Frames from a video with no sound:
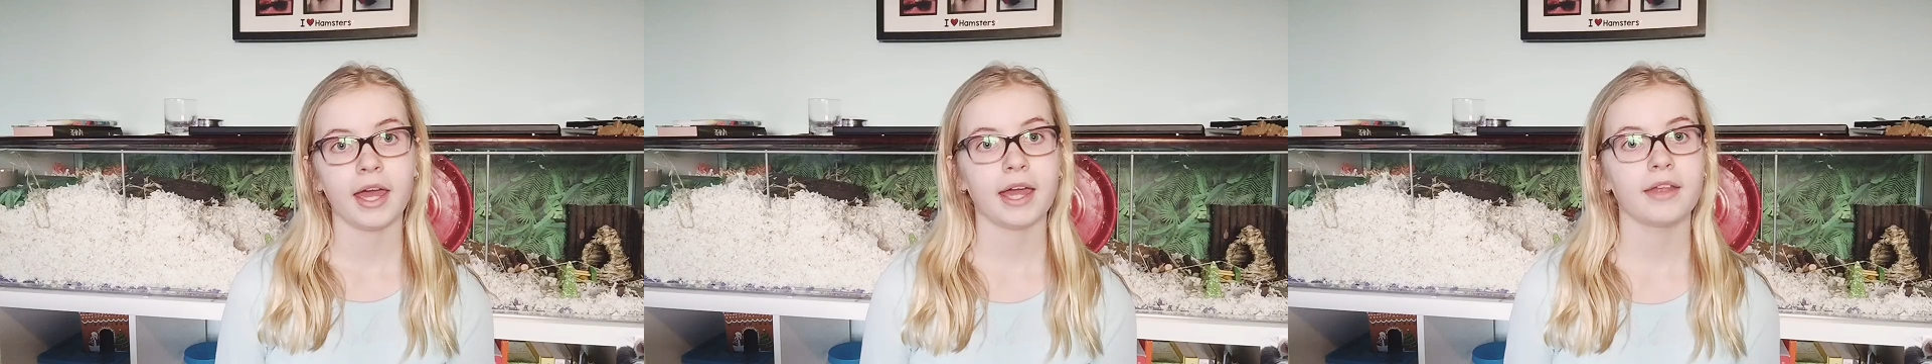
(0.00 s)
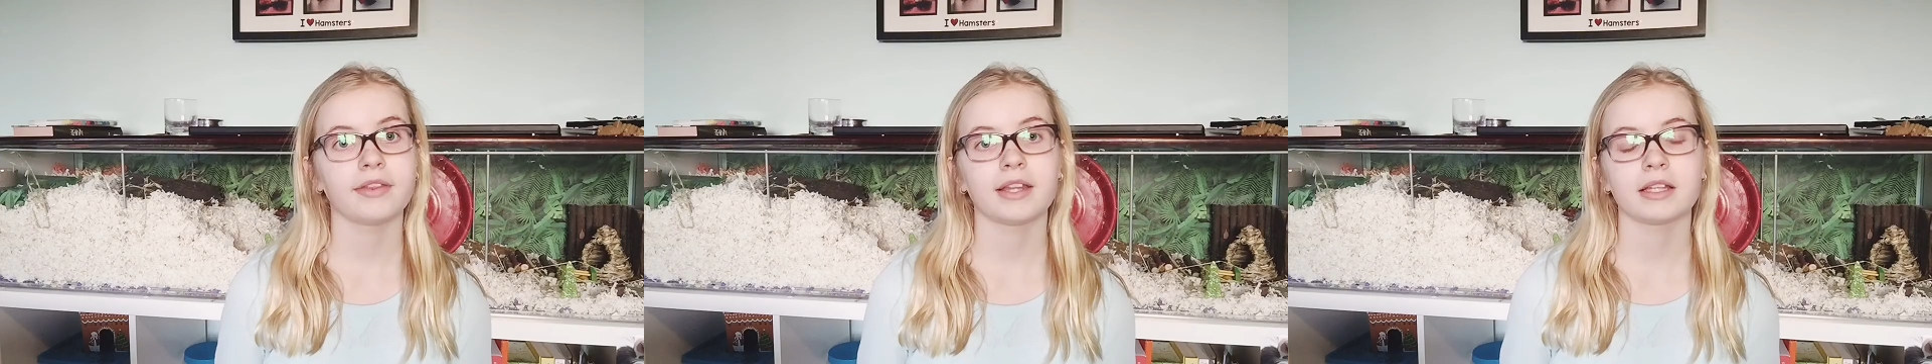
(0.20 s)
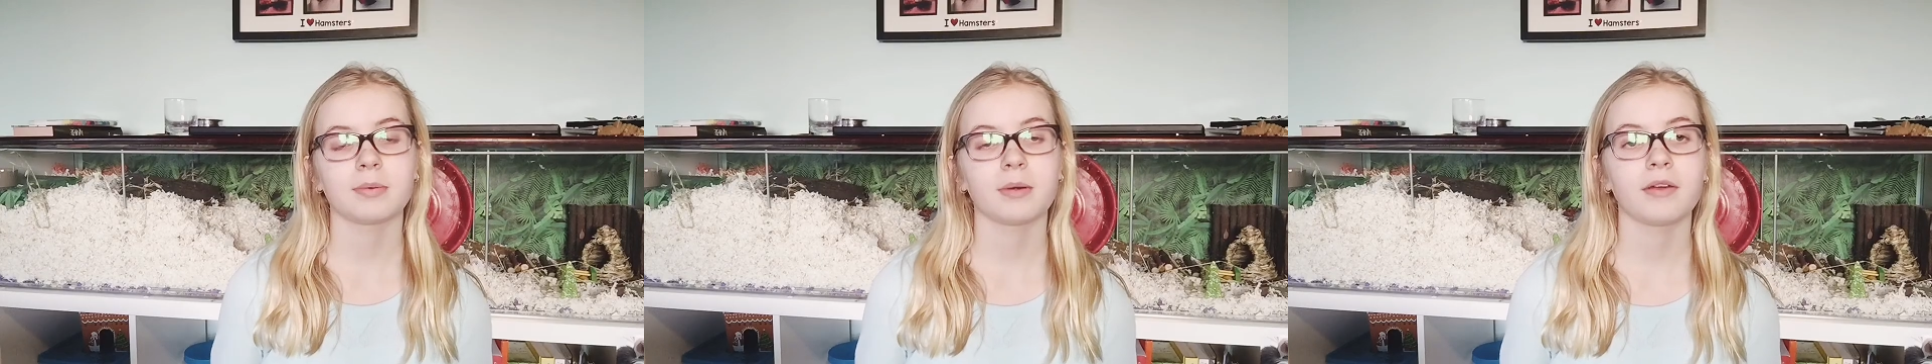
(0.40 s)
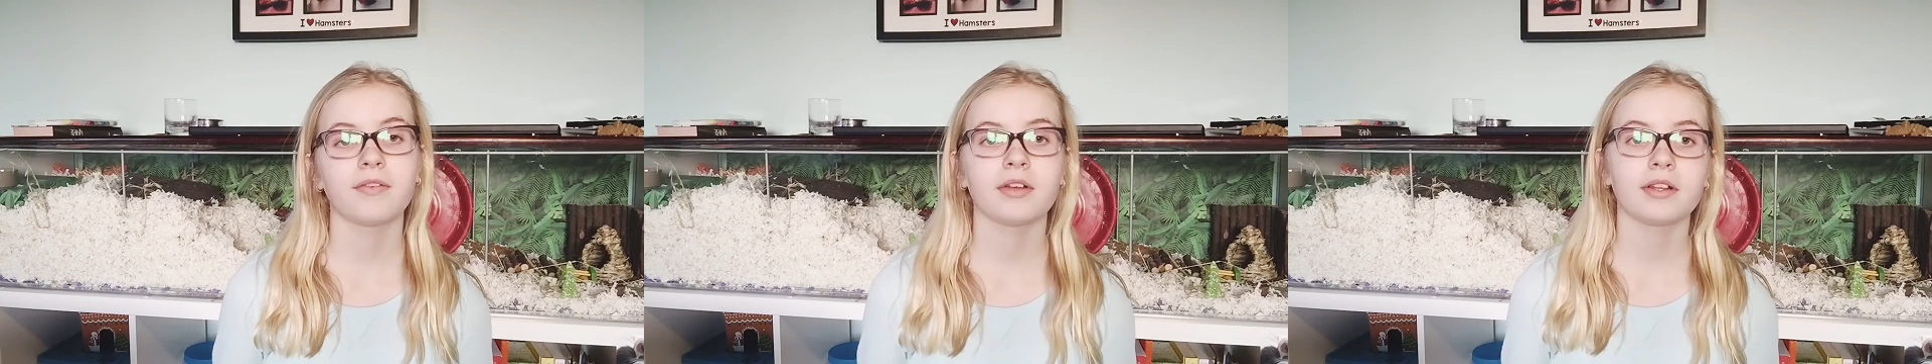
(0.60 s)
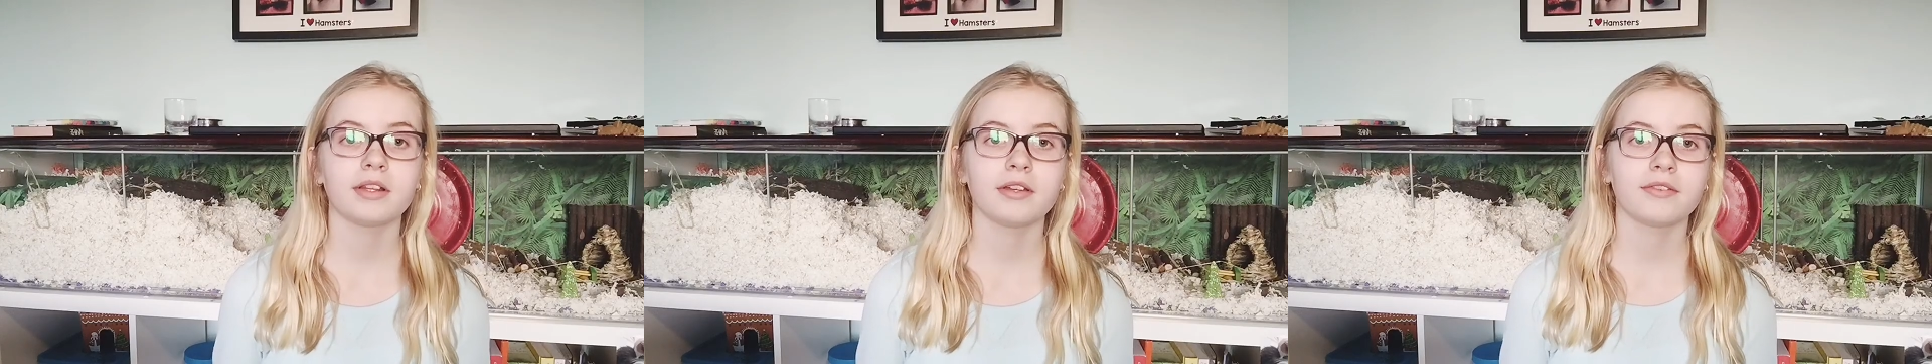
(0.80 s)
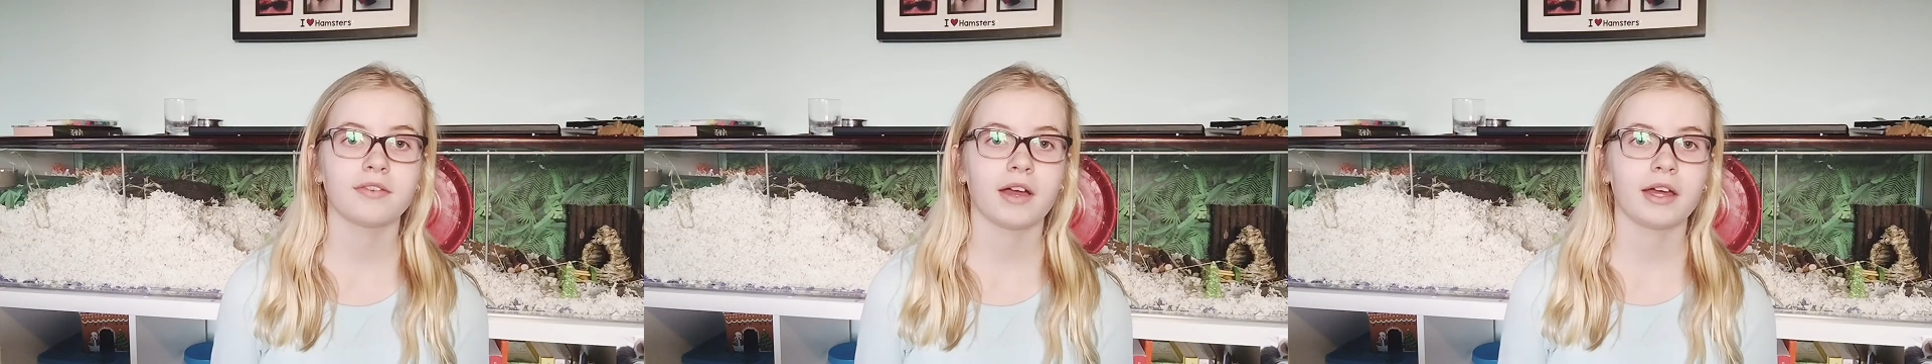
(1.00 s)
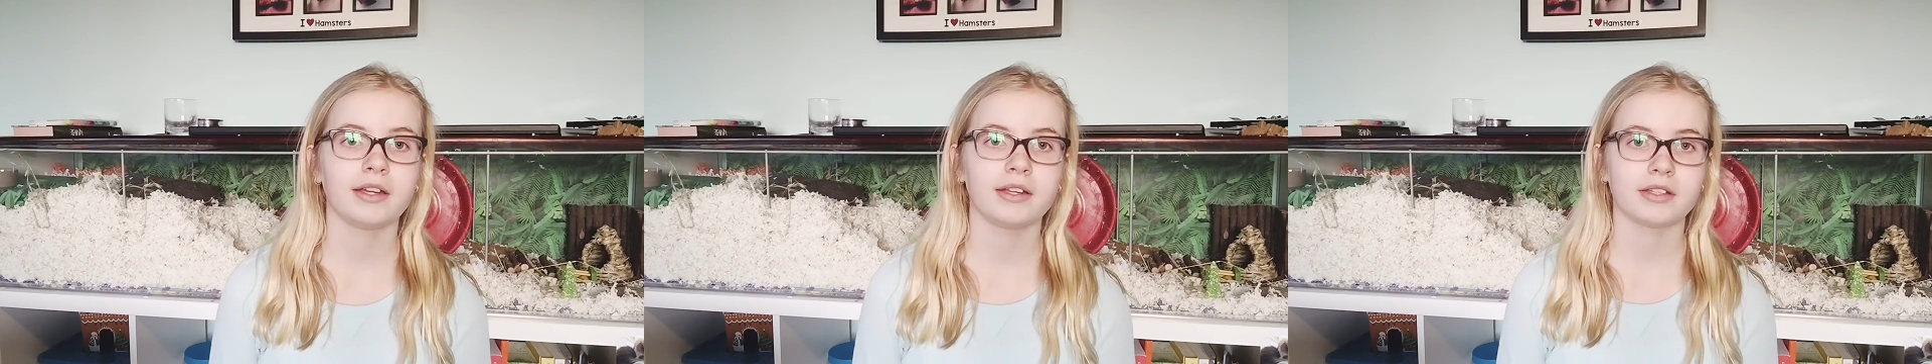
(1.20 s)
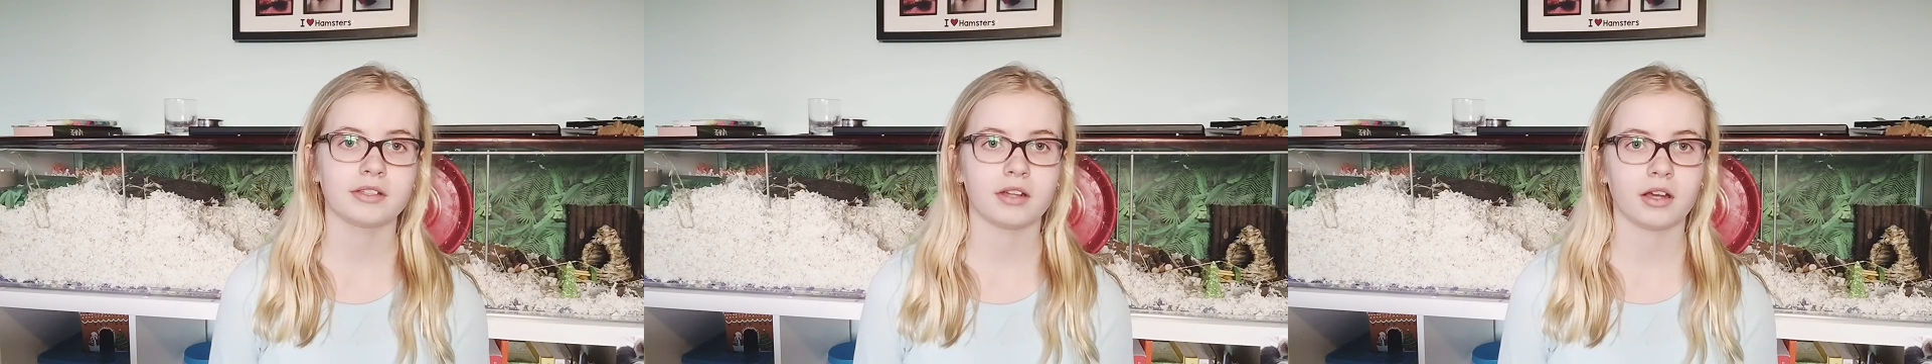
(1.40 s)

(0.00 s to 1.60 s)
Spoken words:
And that's perfectly fine, it's